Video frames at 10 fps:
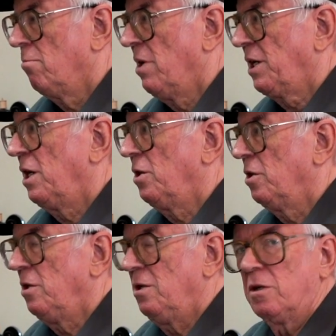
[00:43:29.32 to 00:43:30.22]
making
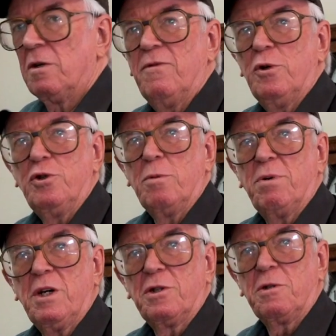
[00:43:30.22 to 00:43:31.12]
the conversion
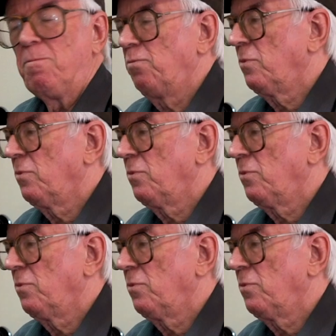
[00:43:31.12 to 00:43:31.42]
parts